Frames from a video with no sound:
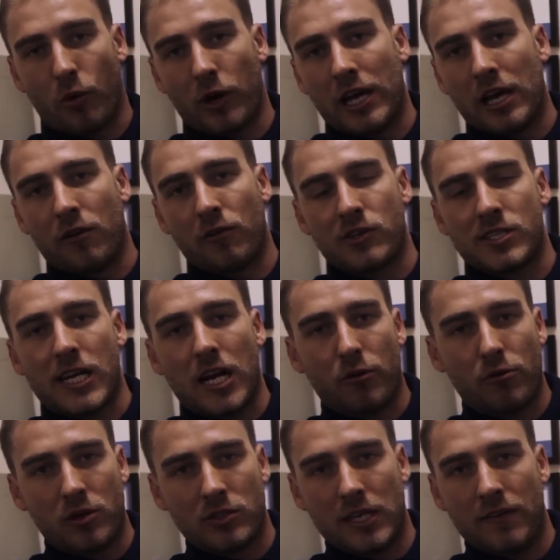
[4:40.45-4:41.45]
We're gonna head over to
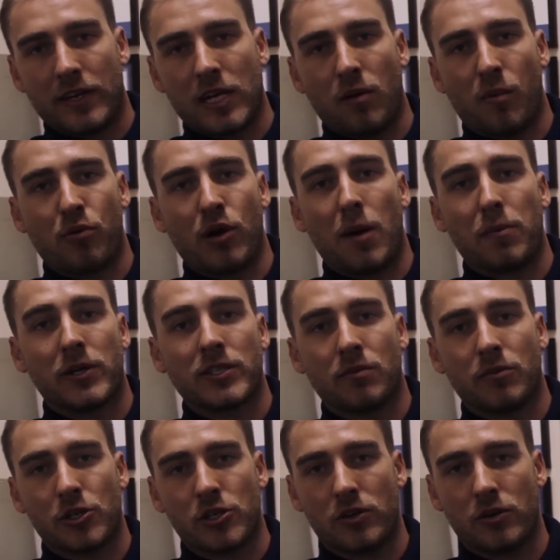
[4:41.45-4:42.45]
Santa Rosa. I have a couple properties
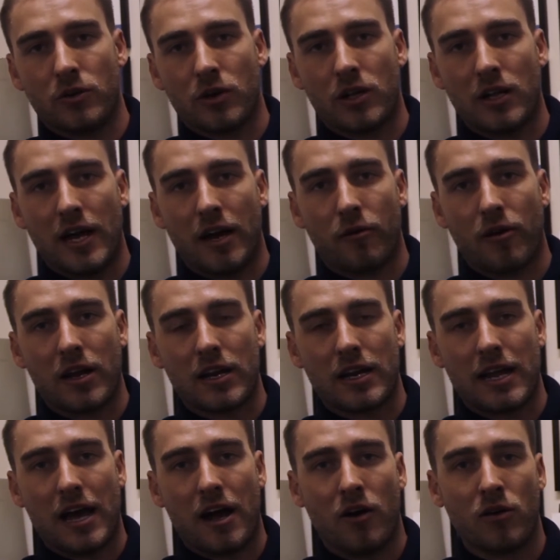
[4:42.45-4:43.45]
I'm gonna show to a client right
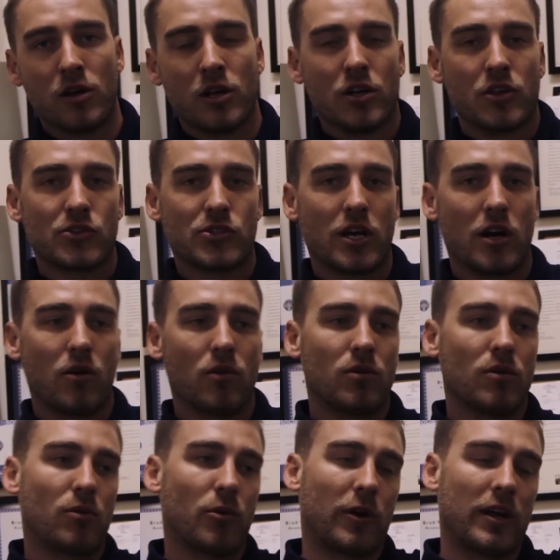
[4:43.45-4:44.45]
now.
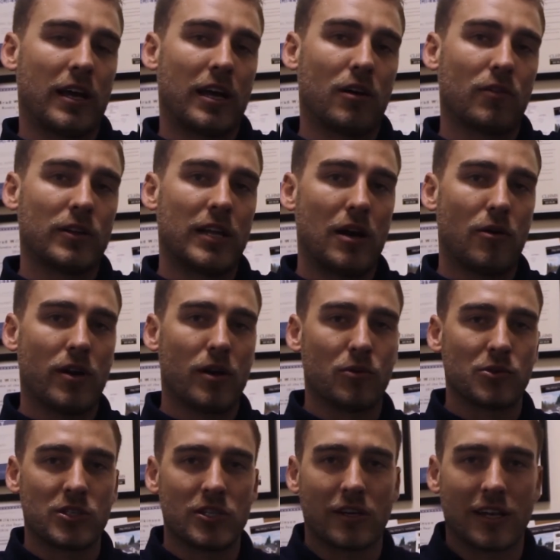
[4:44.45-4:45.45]
So we're gonna head over that way and
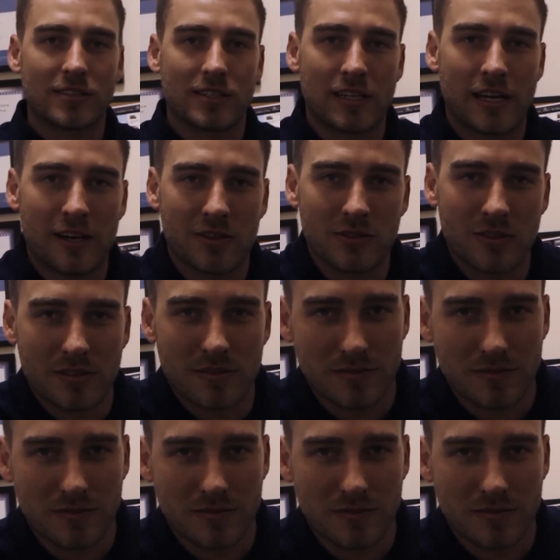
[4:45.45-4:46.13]
we'll see you guys at the house.